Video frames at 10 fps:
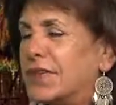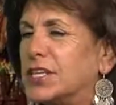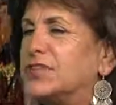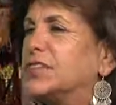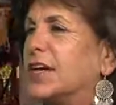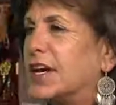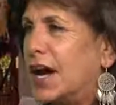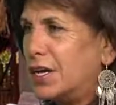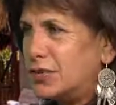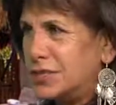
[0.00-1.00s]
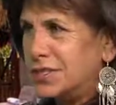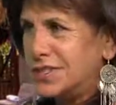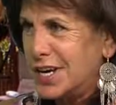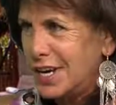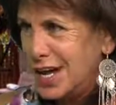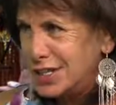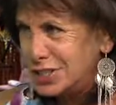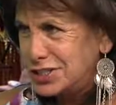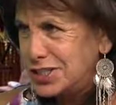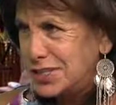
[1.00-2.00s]
That's for psychiatrists and
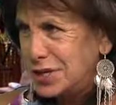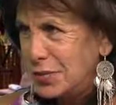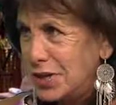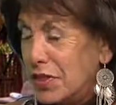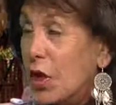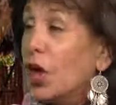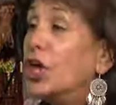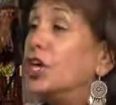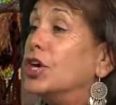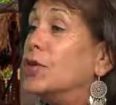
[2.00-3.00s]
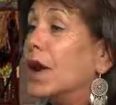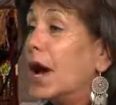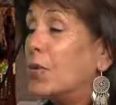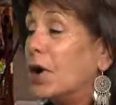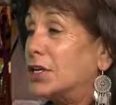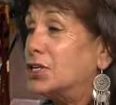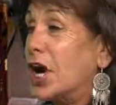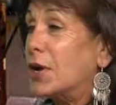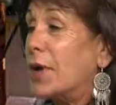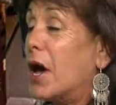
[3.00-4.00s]
psychologists to deal with. You and I want to
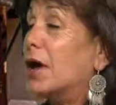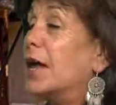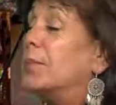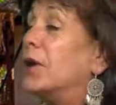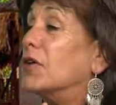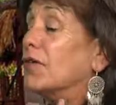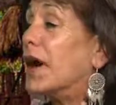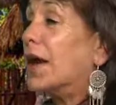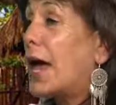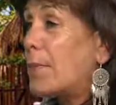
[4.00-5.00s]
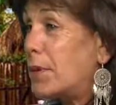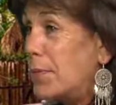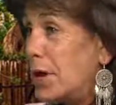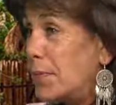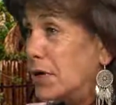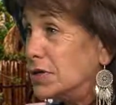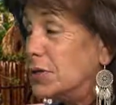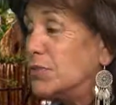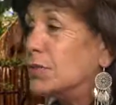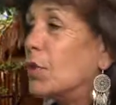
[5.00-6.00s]
talk about and be around happy people to
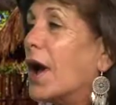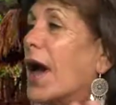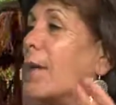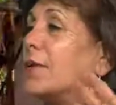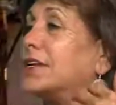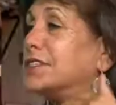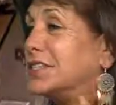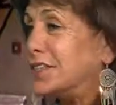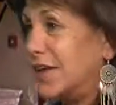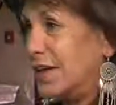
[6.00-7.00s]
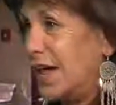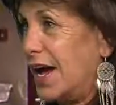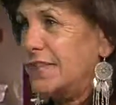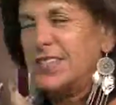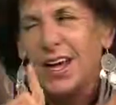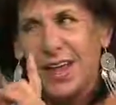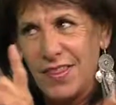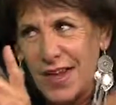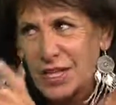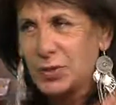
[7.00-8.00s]
bring more happiness into their lives.
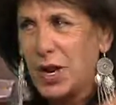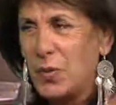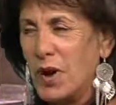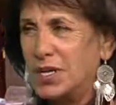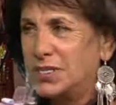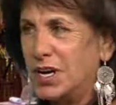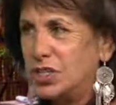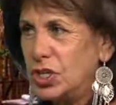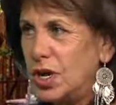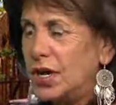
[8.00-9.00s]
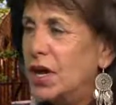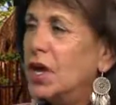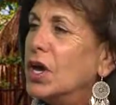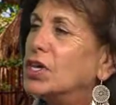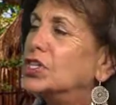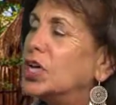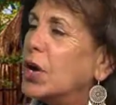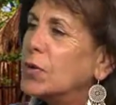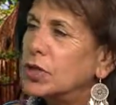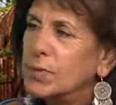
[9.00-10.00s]
That's what I want to touch on.
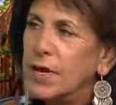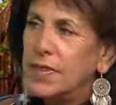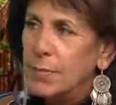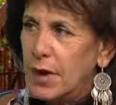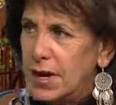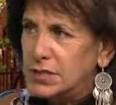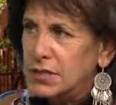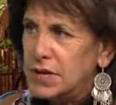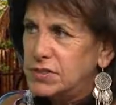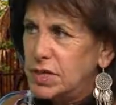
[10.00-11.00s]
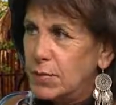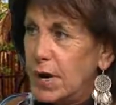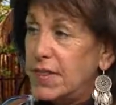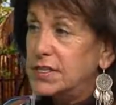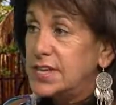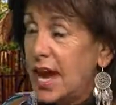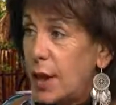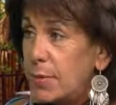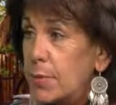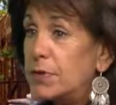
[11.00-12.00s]
Share with me the mindset of somebody that's
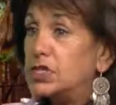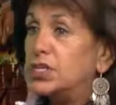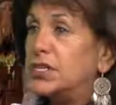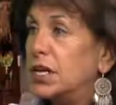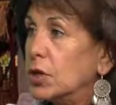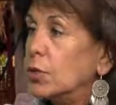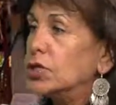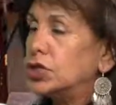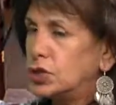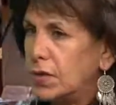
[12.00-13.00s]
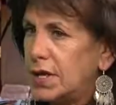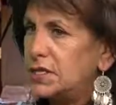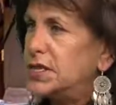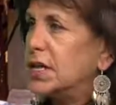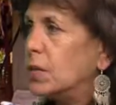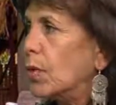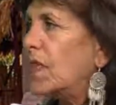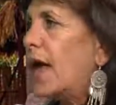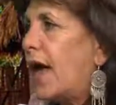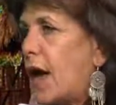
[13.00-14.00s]
happy but just dealing with stress, dealing with
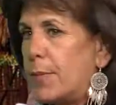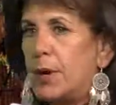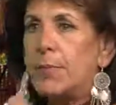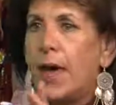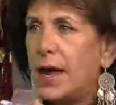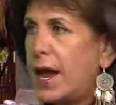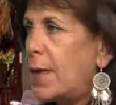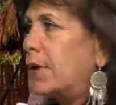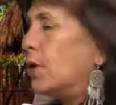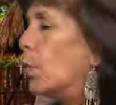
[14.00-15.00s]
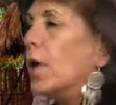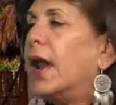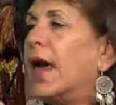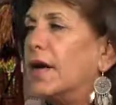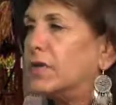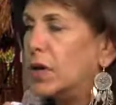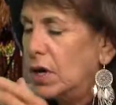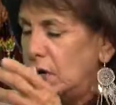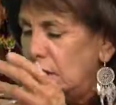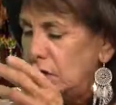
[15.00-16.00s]
a habit, a bad habit, whatever.
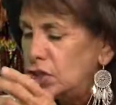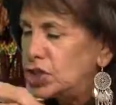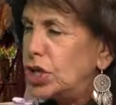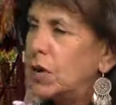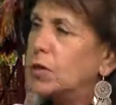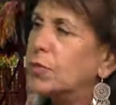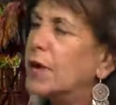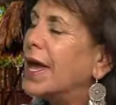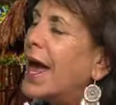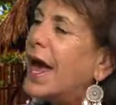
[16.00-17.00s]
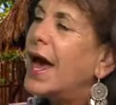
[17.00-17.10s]
Share with me.